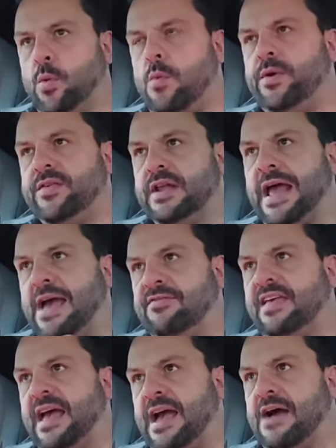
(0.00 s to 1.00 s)
what we're going to
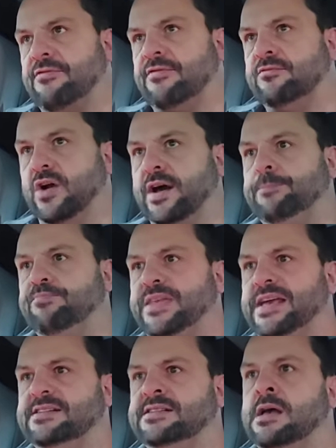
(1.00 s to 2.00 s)
have to have, right,
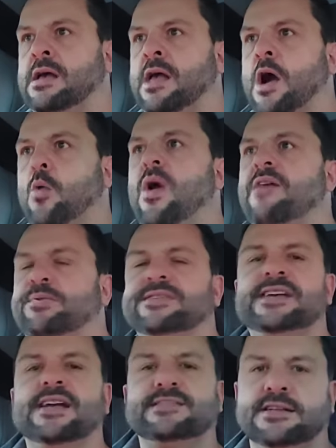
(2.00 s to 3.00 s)
is a way of
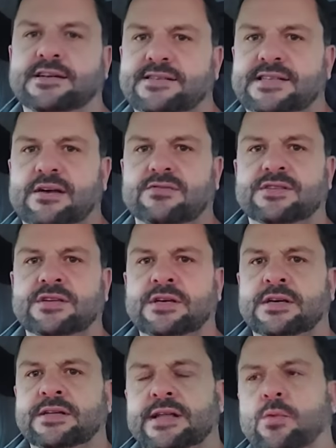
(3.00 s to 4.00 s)
protecting ourselves.
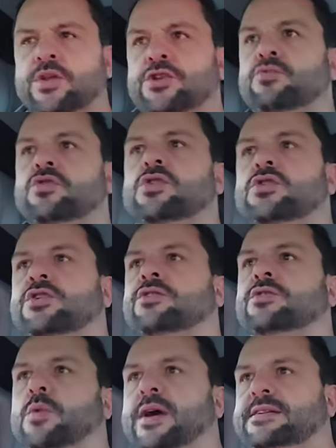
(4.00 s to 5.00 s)
Now, when you look
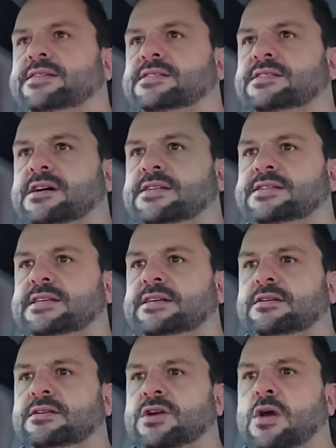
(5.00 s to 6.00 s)
at the way society
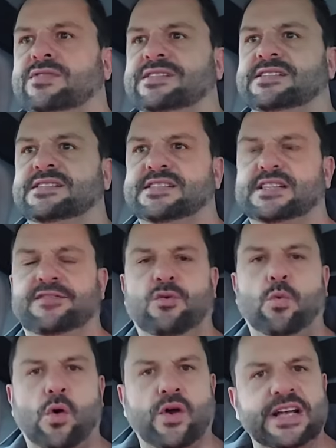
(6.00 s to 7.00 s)
goes into civil
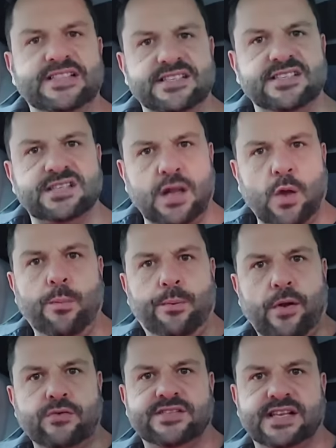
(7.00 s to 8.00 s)
war, it's a slow
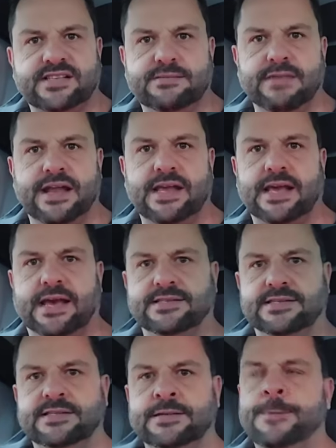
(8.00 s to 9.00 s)
process in many
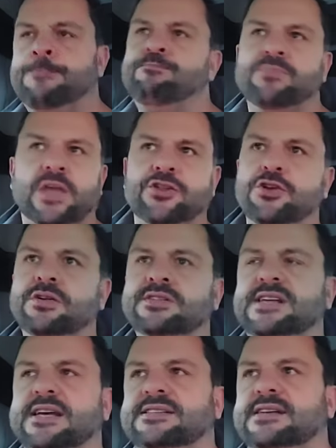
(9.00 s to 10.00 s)
cases. And you can
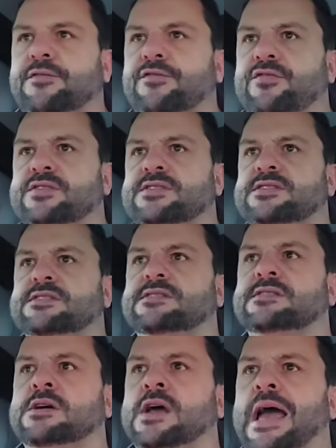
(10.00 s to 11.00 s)
take, say, for
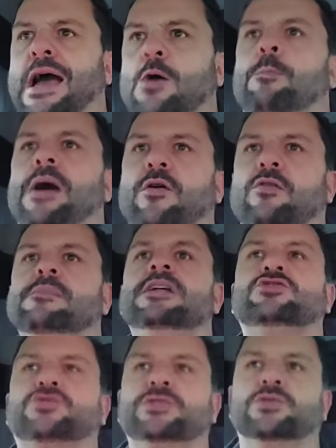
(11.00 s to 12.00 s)
instance, how
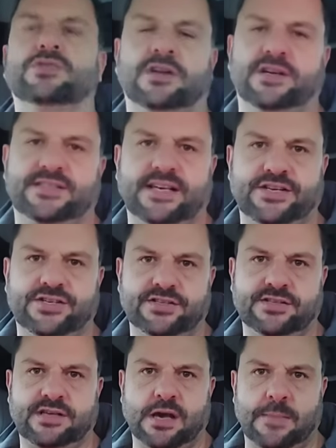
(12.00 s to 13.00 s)
paramilitary
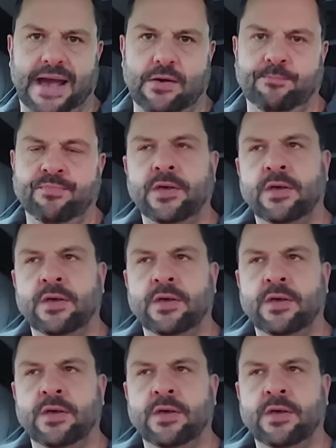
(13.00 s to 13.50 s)
organisations come out.